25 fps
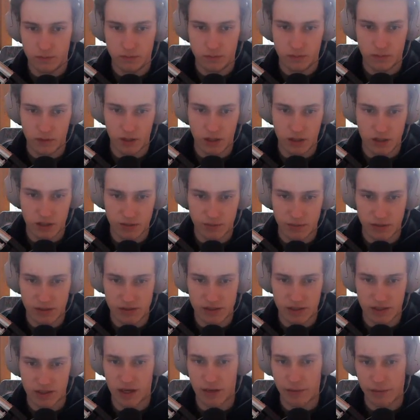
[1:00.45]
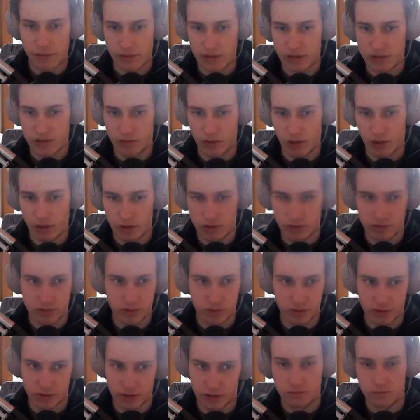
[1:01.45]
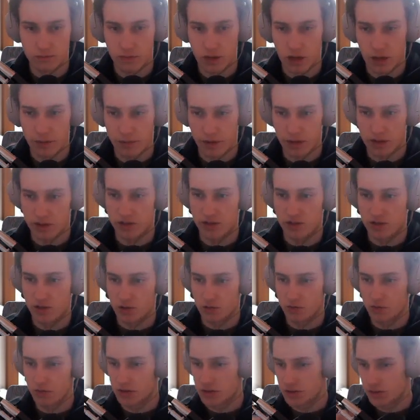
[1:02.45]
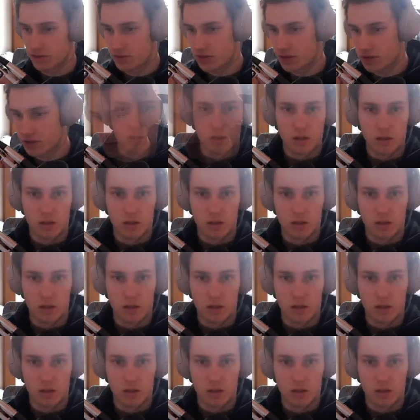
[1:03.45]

he just makes the damage two hundred. Okay. I'm actually stupid sometimes.